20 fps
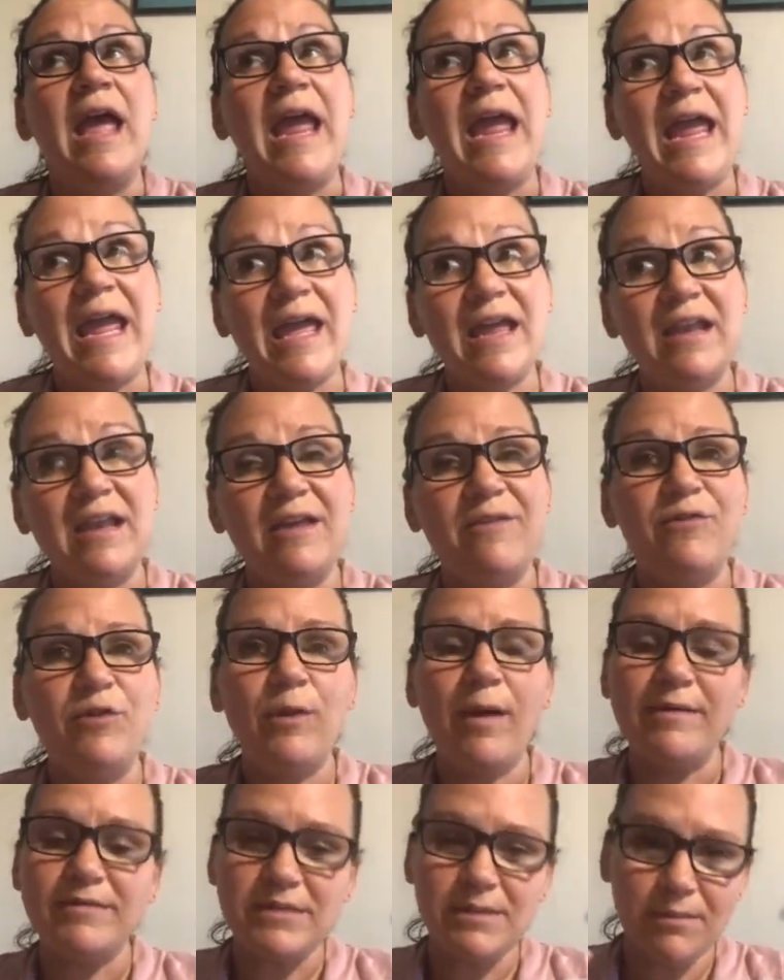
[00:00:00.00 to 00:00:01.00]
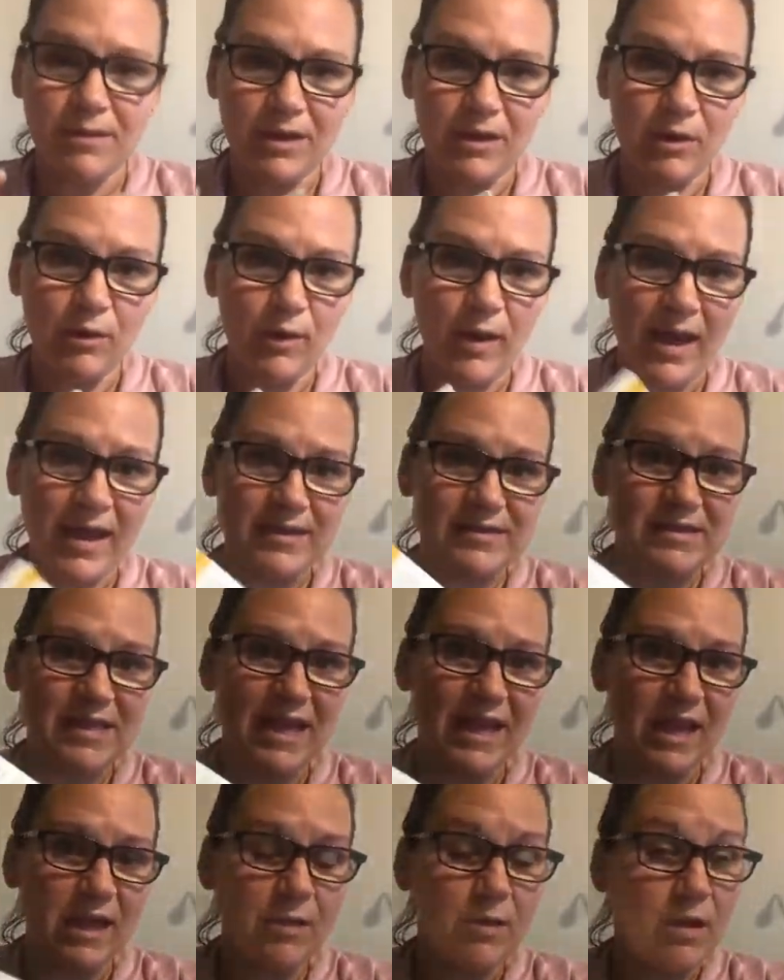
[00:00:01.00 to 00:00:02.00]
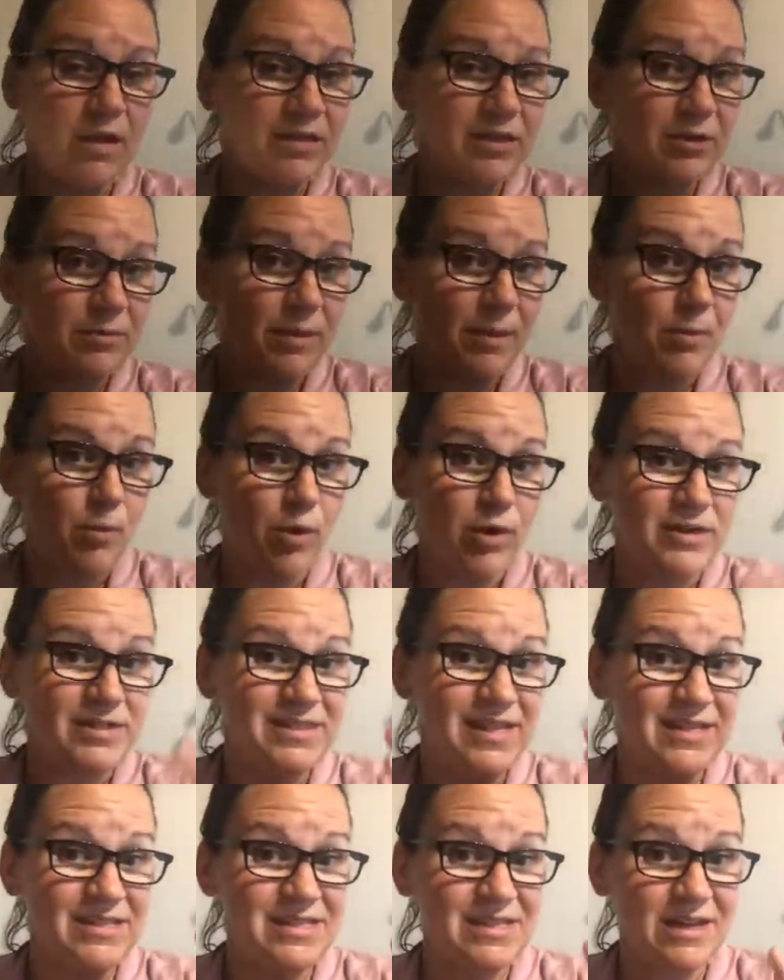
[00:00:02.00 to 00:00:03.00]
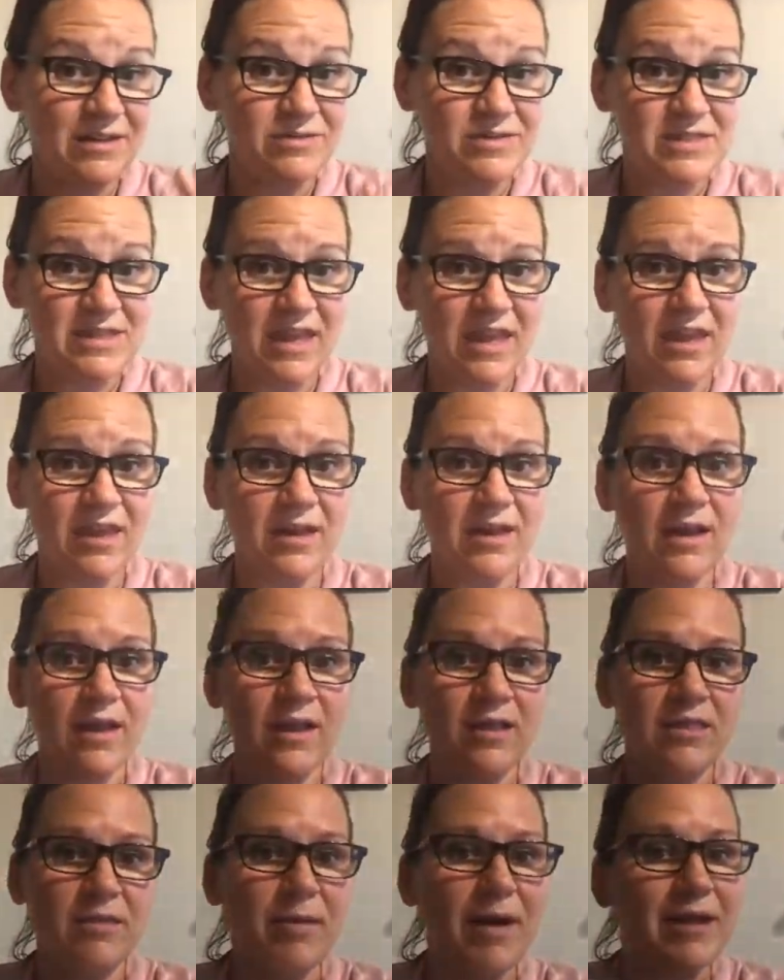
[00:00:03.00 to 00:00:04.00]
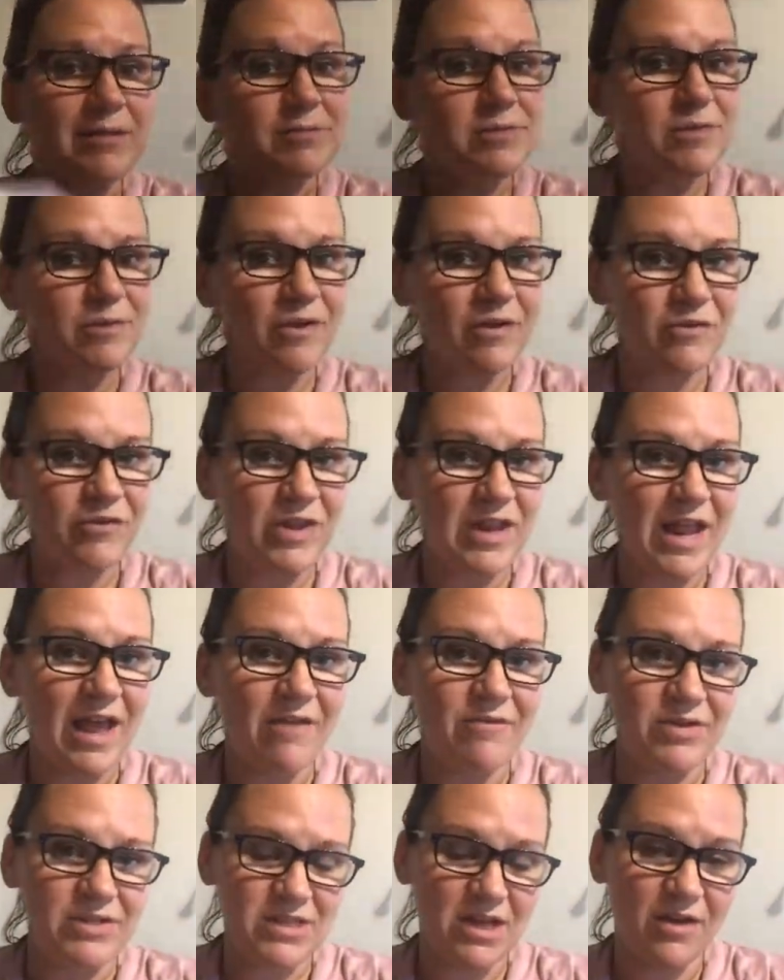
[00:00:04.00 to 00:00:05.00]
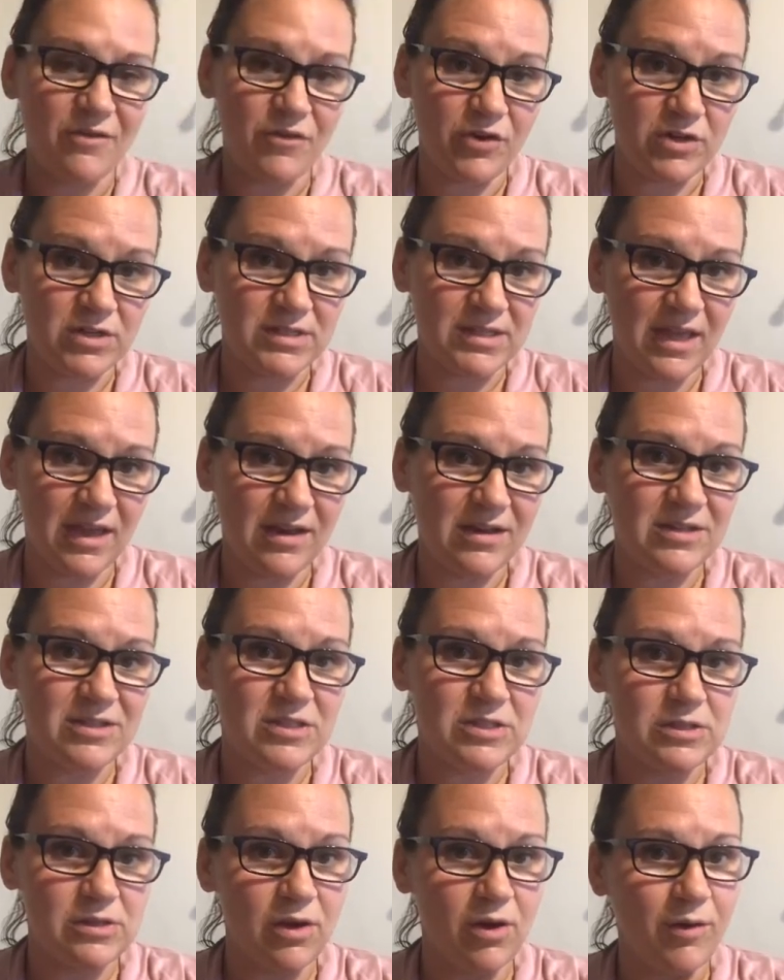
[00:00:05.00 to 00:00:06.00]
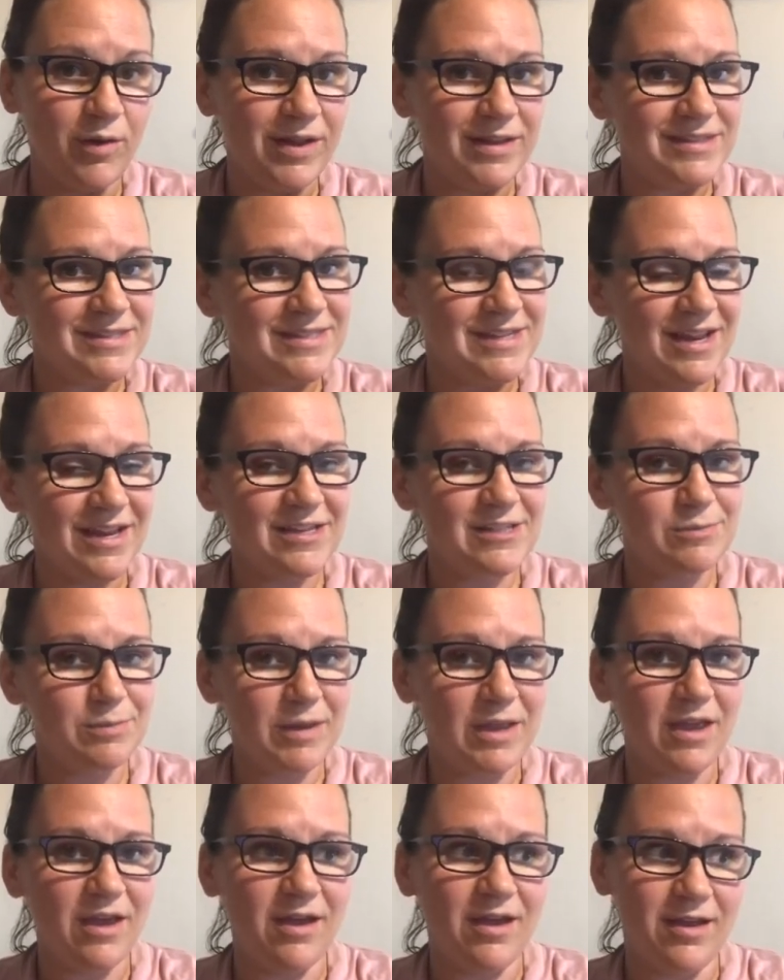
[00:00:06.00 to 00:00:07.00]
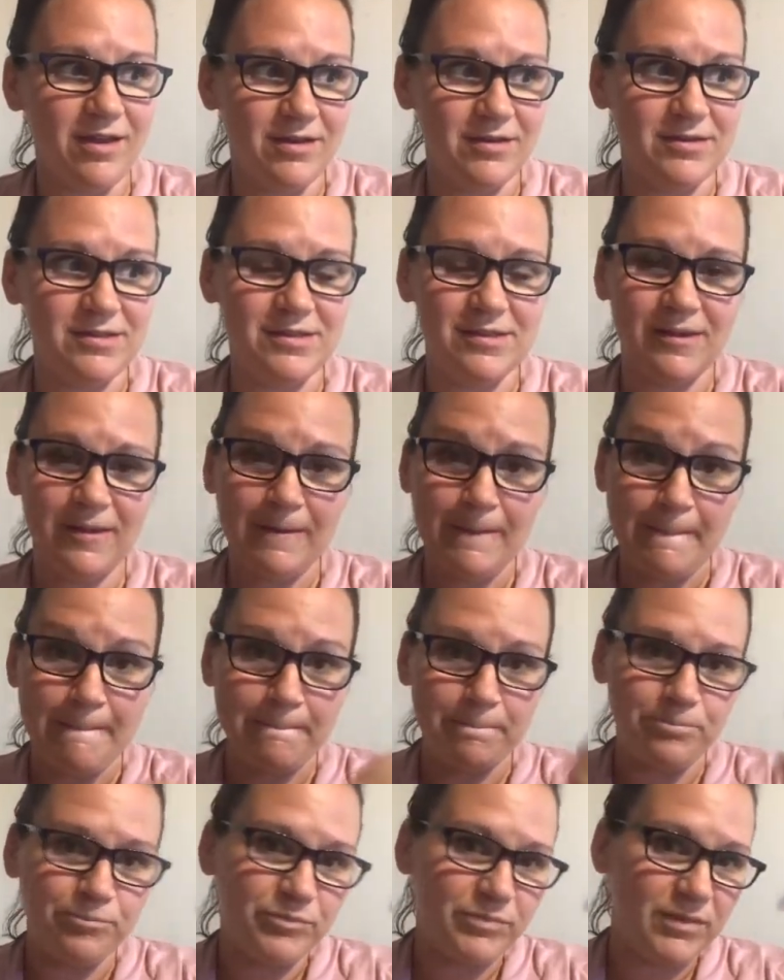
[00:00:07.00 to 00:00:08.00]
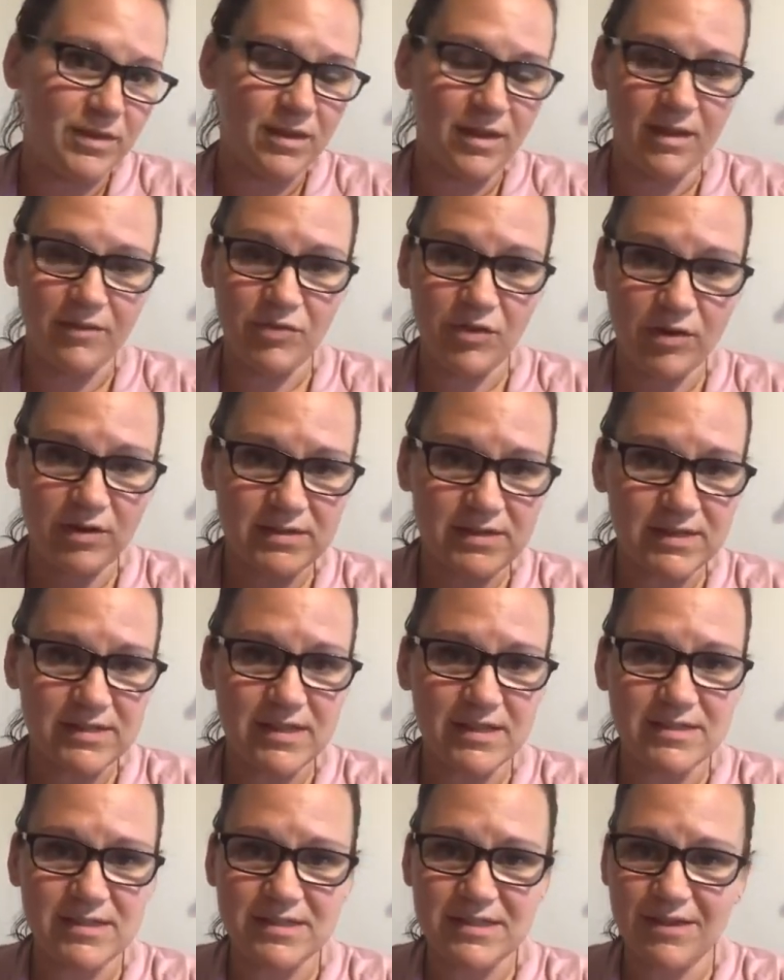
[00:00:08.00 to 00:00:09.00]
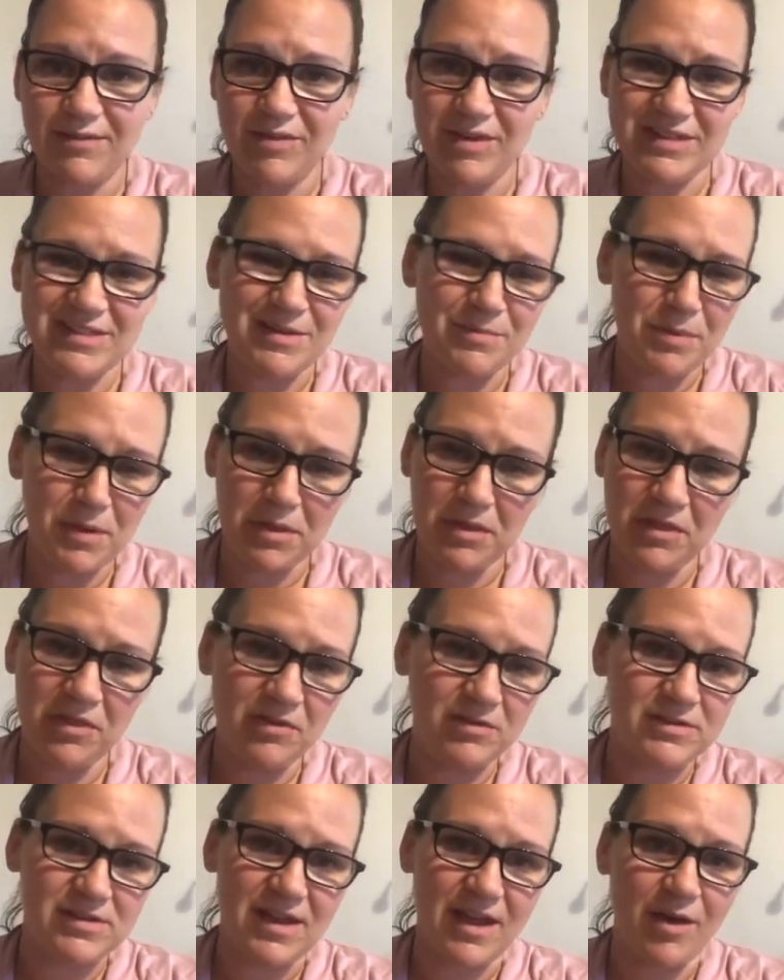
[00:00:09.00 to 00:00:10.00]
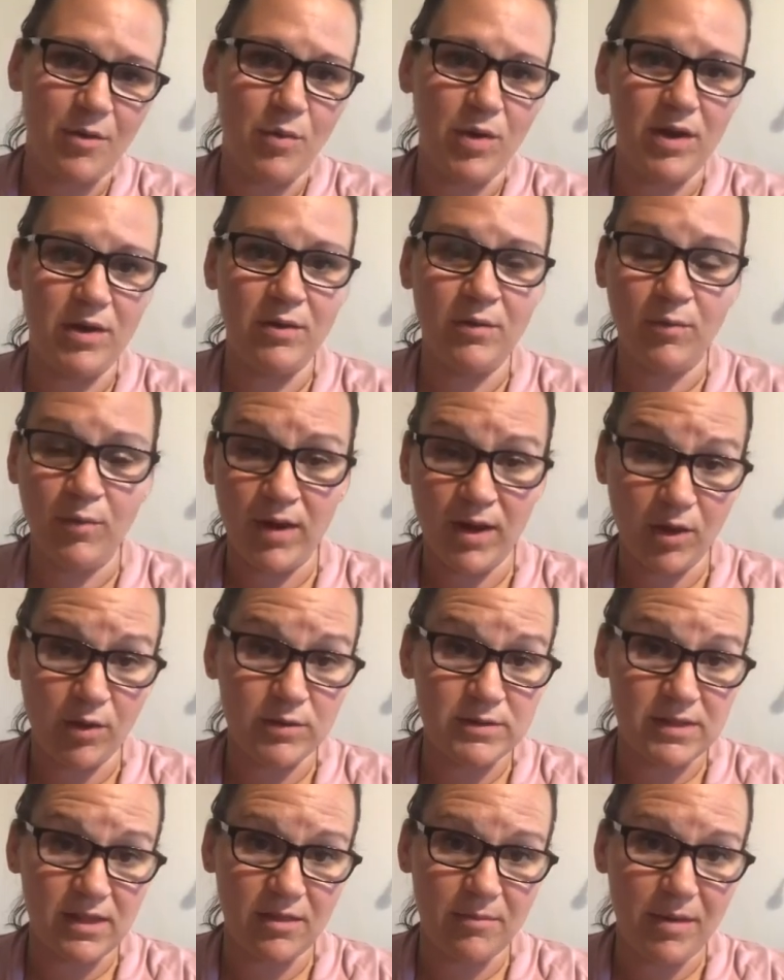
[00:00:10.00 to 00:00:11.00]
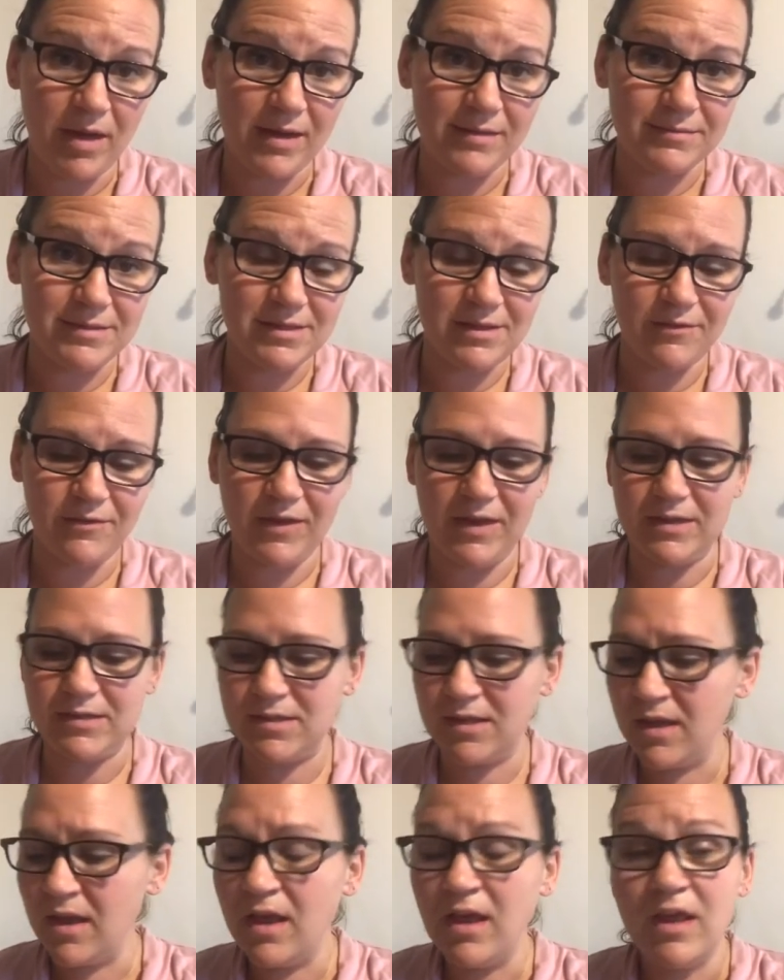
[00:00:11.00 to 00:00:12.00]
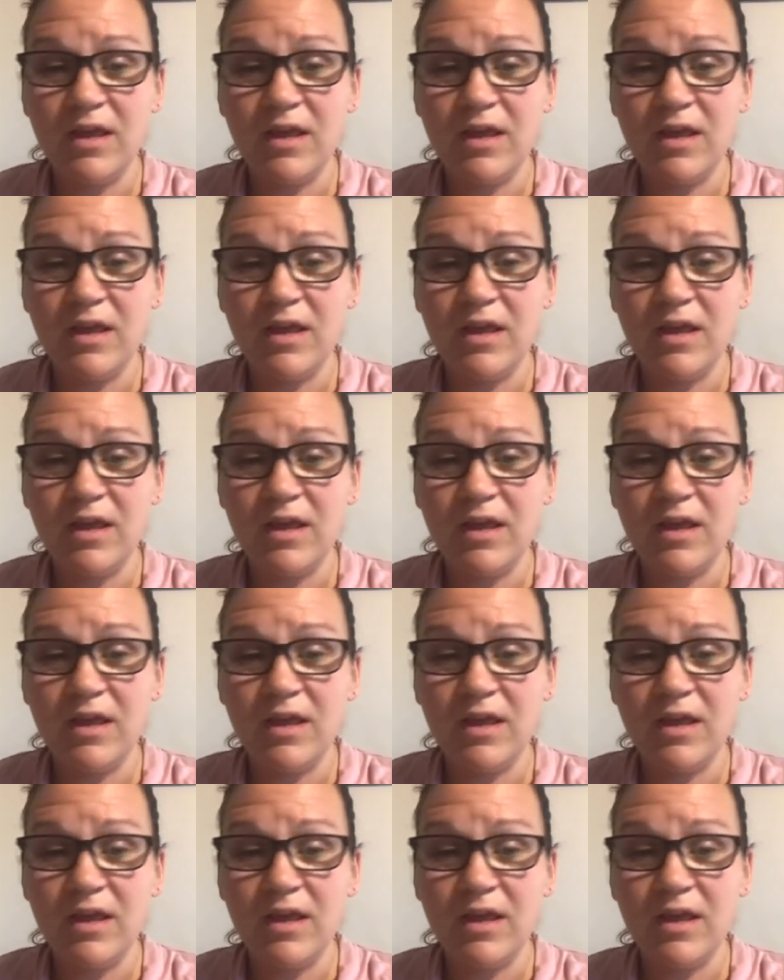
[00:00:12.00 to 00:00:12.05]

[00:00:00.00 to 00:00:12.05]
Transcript: And if you have somebody who has like a little bit more sensitive skin, the bottoms of our feet have a tougher skin. So it's nice because if there is a sensitivity, typically there's not one when it goes on the bottoms of the feet.